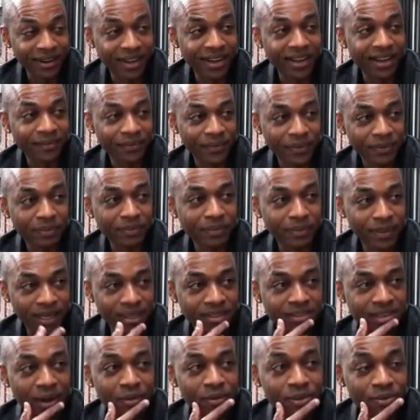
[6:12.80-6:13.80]
Okay.
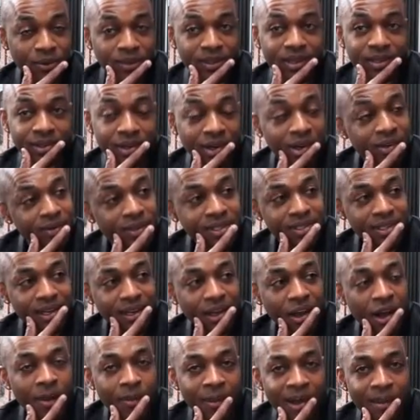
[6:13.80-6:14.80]
Because I was really nervous.
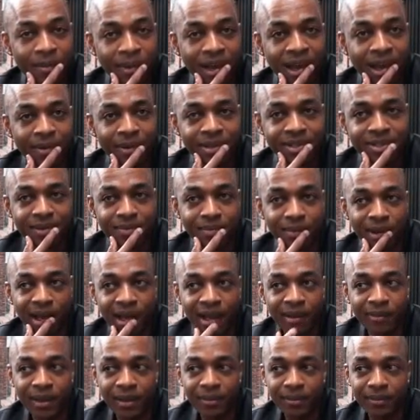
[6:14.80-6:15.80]
I called my mom. I said,
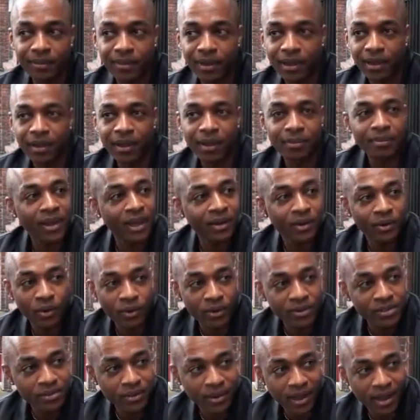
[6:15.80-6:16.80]
"Mom, I'm not a
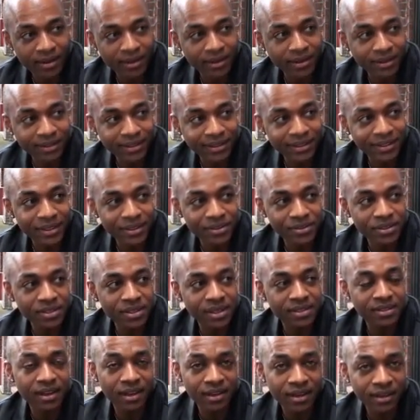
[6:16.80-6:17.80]
horse rider."
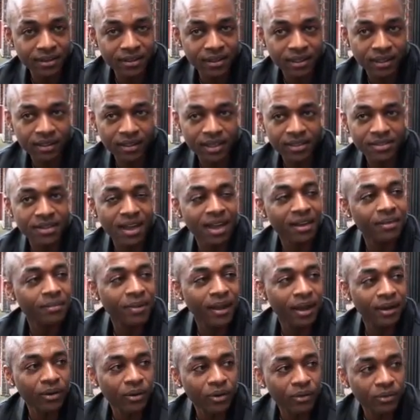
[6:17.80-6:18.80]
She says, "Honey, look, it's not
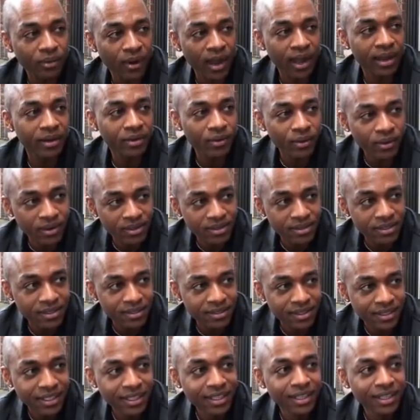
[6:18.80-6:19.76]
about riding horses.